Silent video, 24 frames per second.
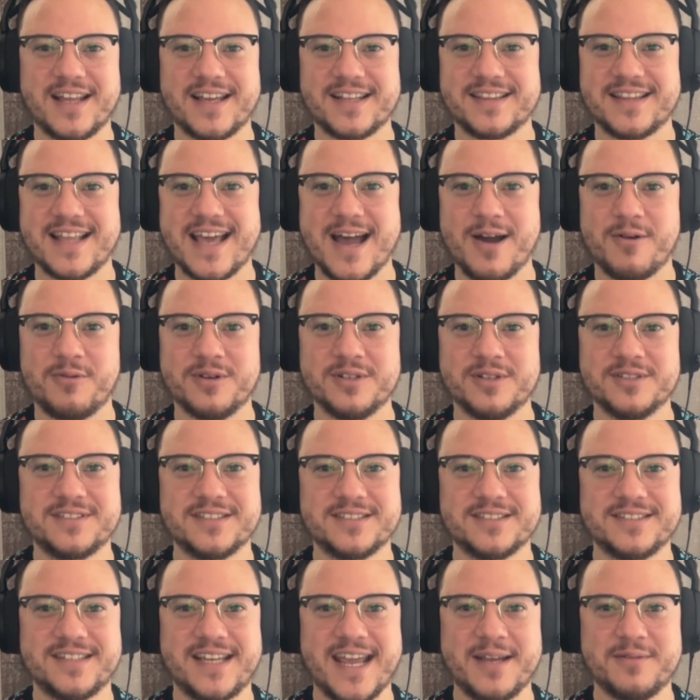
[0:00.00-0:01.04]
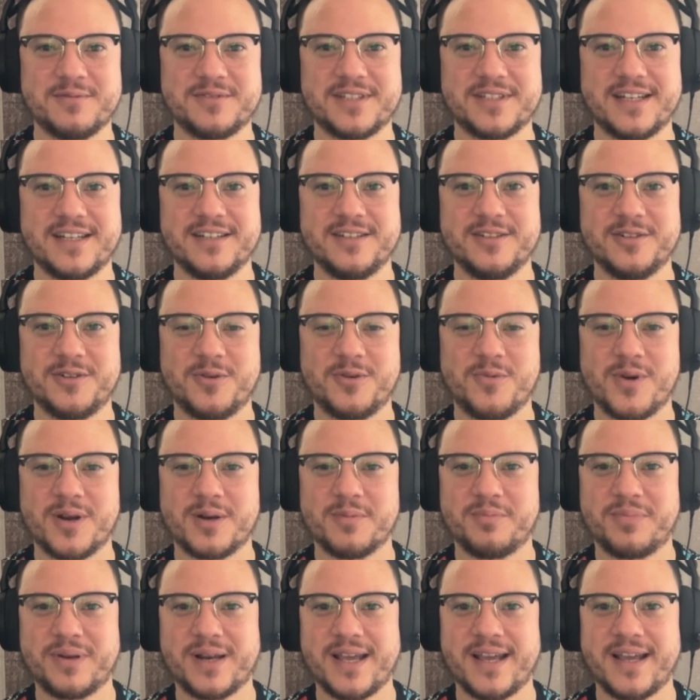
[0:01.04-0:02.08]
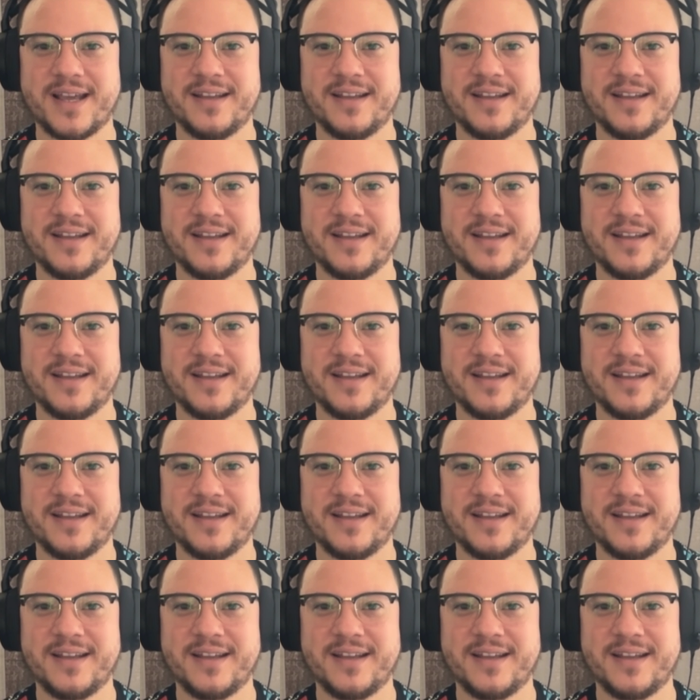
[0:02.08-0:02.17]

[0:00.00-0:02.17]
like that where it's just games that you don't want to